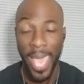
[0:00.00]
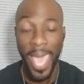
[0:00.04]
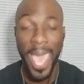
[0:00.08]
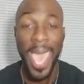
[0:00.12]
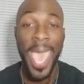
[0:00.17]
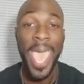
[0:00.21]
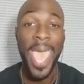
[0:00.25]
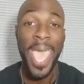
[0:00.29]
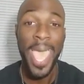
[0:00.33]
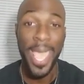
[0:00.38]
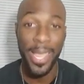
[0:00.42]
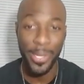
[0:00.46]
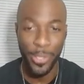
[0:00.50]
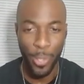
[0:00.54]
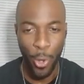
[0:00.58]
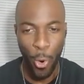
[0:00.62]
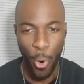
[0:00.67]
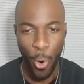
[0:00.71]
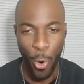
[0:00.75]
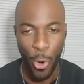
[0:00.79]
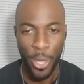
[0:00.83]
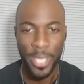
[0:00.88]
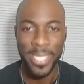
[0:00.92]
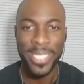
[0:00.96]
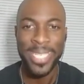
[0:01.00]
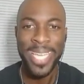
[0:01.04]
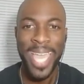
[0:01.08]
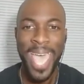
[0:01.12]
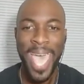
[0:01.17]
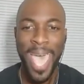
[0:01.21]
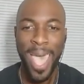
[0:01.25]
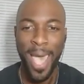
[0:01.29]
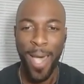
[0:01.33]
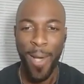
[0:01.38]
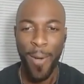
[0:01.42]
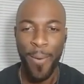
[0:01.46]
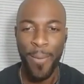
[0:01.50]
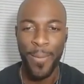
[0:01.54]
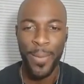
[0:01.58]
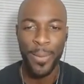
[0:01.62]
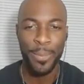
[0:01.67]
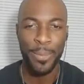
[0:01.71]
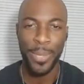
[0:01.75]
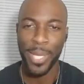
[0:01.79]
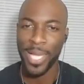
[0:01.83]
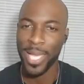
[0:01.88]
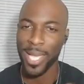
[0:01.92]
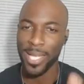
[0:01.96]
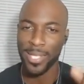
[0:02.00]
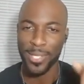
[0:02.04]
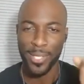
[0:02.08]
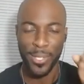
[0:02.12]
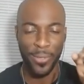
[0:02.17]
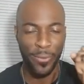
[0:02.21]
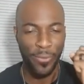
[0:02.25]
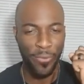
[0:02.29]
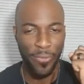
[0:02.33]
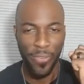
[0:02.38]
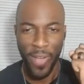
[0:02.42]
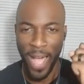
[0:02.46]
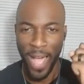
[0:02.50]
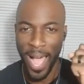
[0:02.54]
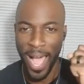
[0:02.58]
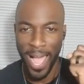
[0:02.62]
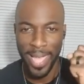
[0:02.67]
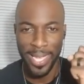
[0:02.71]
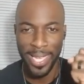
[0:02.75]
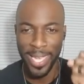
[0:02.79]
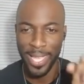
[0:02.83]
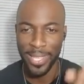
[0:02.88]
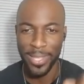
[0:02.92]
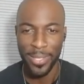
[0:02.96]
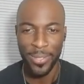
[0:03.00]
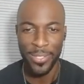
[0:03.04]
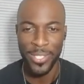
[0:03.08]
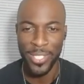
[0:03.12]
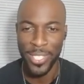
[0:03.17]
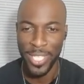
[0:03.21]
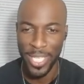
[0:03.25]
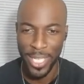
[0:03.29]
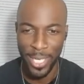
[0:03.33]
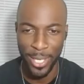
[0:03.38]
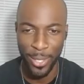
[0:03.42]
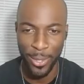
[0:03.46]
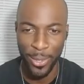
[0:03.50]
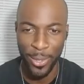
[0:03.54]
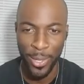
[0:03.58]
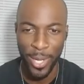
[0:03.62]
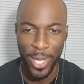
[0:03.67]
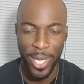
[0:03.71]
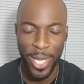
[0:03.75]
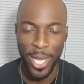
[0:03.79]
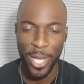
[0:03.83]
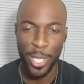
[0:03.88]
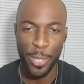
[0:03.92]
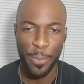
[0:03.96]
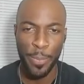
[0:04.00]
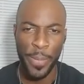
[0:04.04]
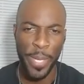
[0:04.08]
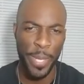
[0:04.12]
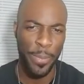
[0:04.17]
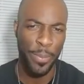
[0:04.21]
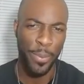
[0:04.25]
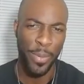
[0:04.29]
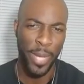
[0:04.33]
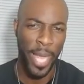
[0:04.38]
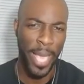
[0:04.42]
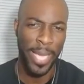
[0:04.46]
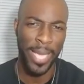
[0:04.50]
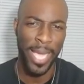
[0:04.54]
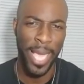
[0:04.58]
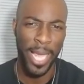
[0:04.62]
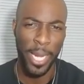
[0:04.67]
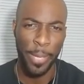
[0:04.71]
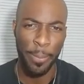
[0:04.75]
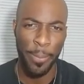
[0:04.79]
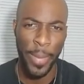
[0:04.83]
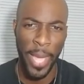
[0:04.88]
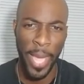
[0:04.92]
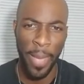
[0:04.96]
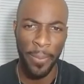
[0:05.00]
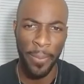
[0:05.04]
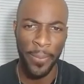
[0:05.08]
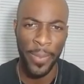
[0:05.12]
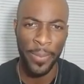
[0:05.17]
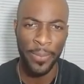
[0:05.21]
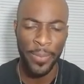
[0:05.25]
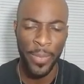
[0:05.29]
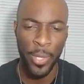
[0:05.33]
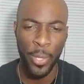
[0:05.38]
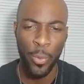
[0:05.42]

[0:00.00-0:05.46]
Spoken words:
and or now, because of the fire and the zeal of the people like Alabama,